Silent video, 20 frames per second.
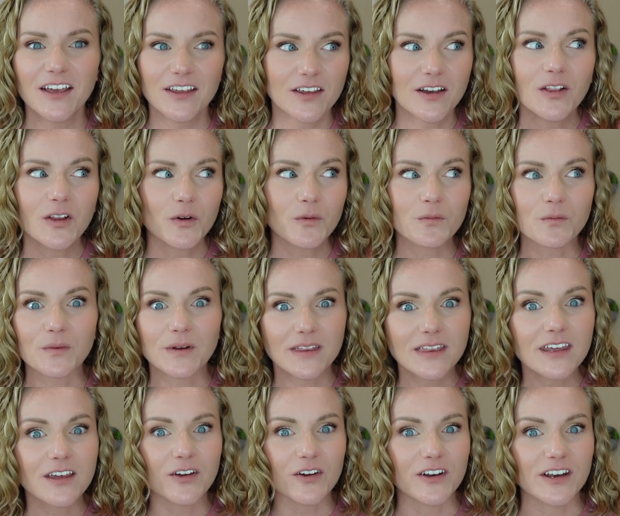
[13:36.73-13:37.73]
Y'all are
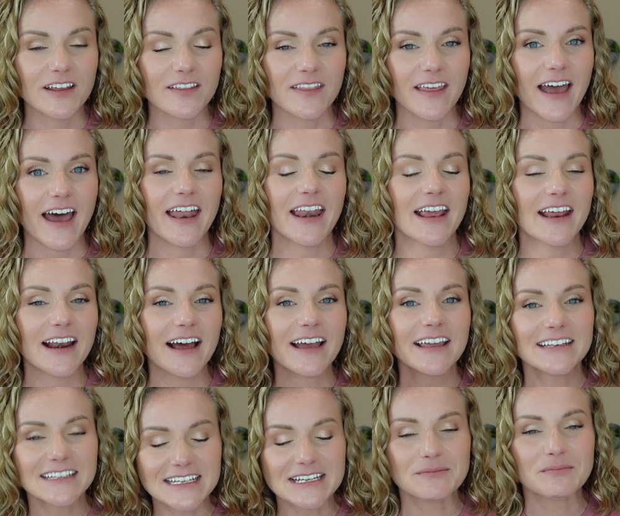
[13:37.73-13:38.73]
really good at that, and
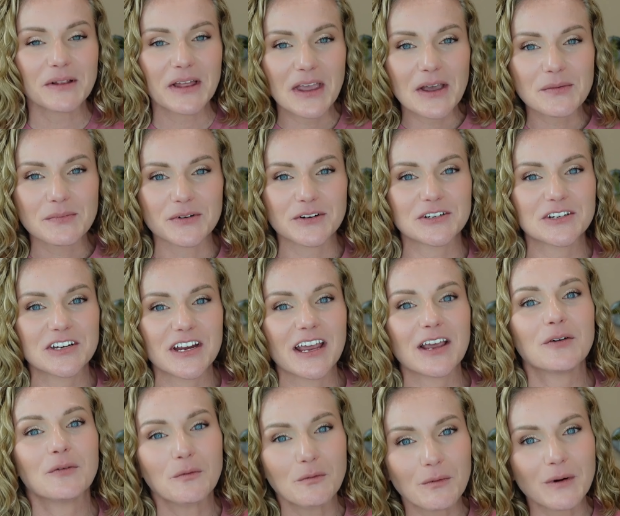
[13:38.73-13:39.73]
I deeply
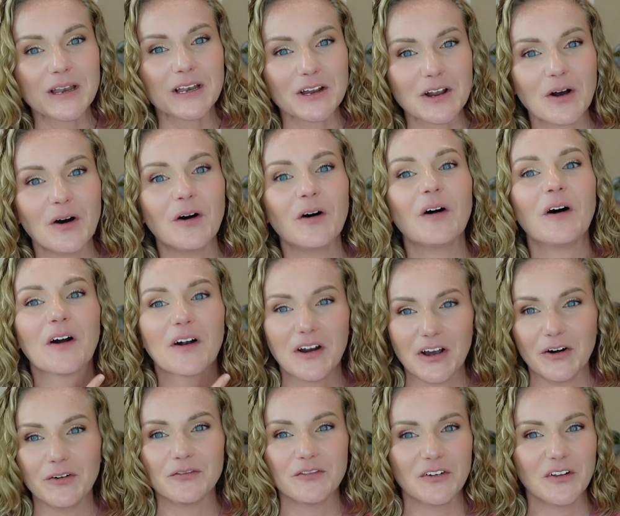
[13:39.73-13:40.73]
appreciate when y'all are
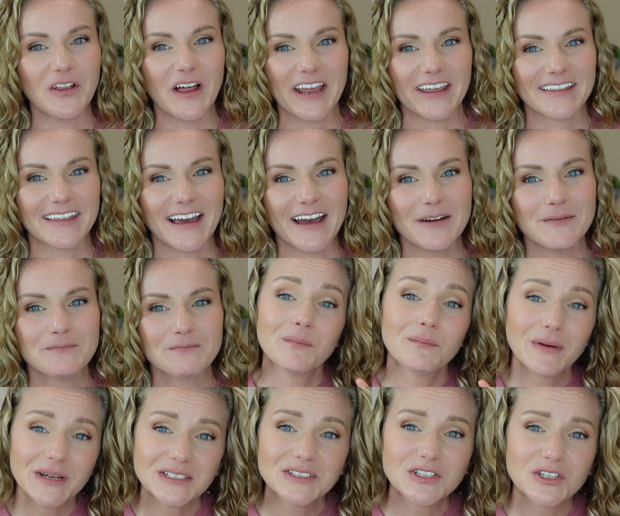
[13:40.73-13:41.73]
helpful like that.
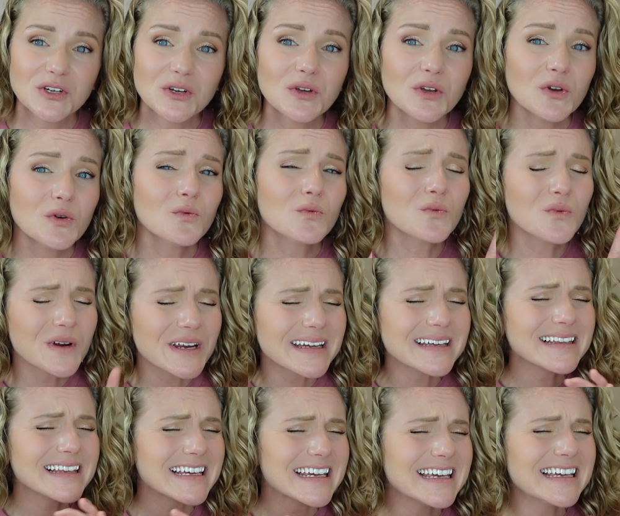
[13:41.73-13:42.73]
But do you
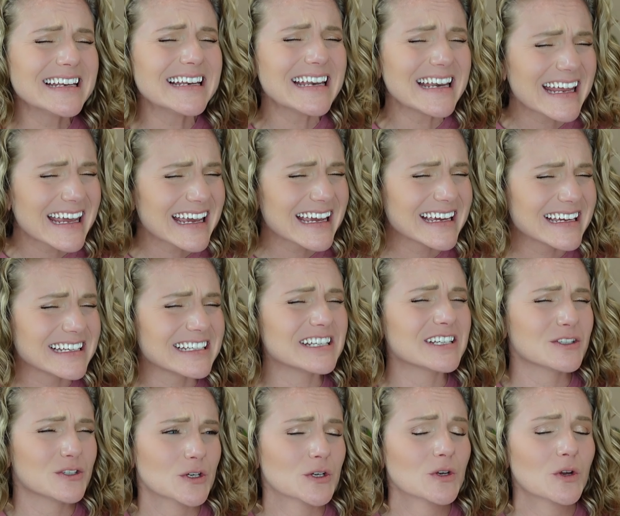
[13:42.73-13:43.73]
really
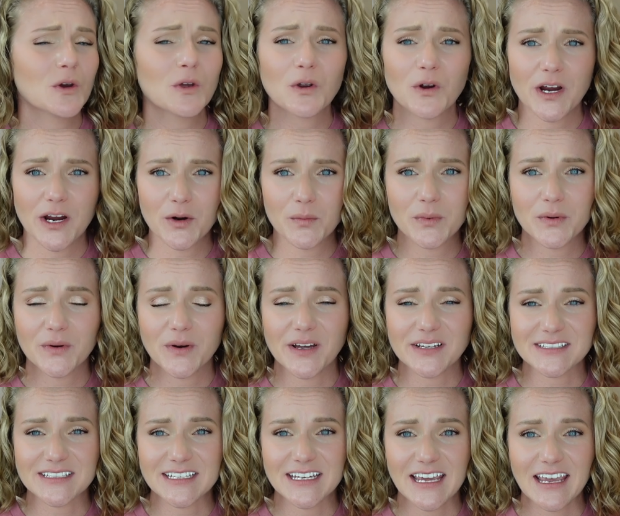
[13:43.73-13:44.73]
need to know your hair
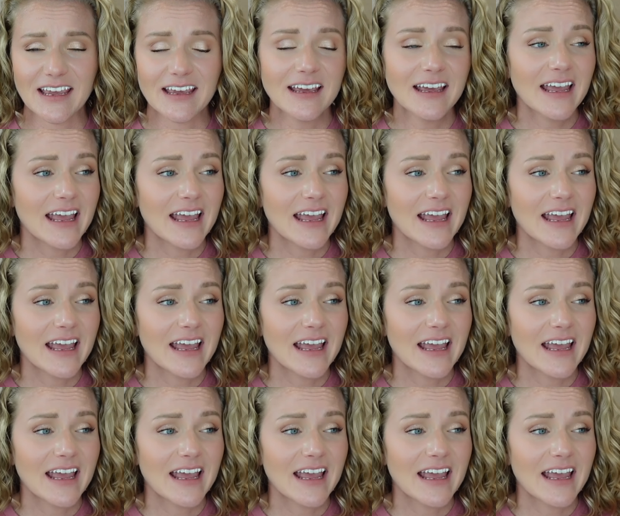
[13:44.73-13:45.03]
porosity?